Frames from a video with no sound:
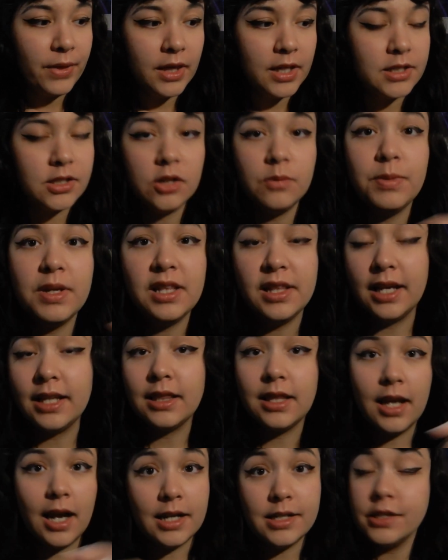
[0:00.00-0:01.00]
This could be
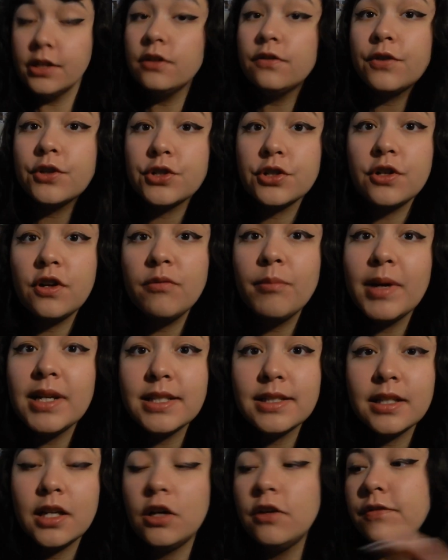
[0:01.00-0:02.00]
like the ideal version of
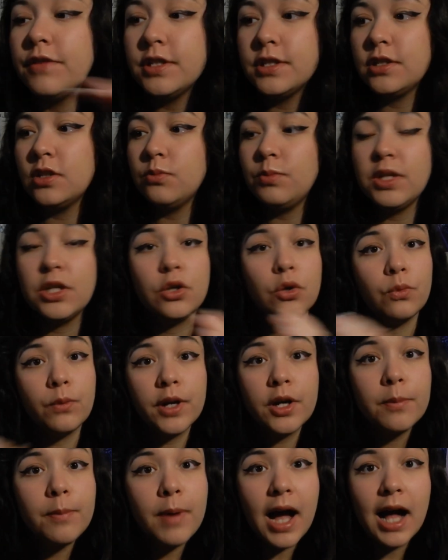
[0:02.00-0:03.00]
myself. This could be
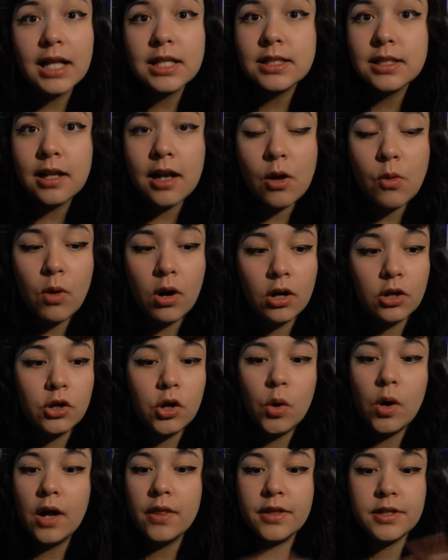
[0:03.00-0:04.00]
career paths that I want to
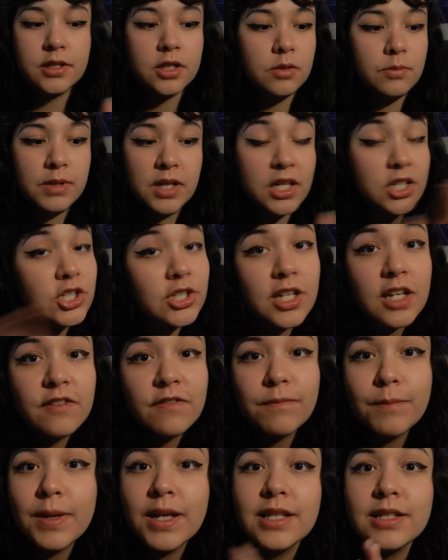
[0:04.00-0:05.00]
go on. This could be
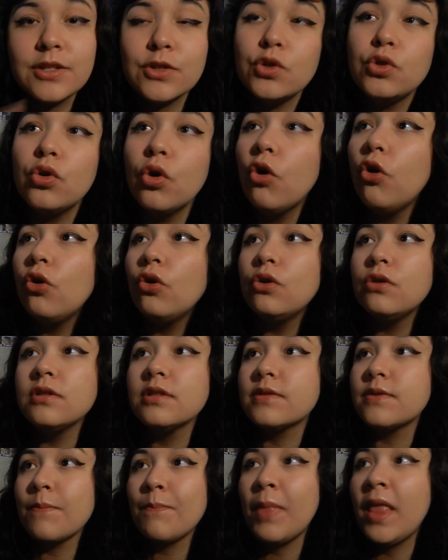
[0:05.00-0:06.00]
achievements,
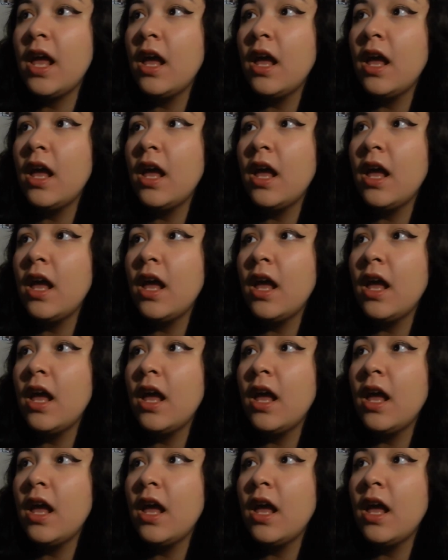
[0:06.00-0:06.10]
goals,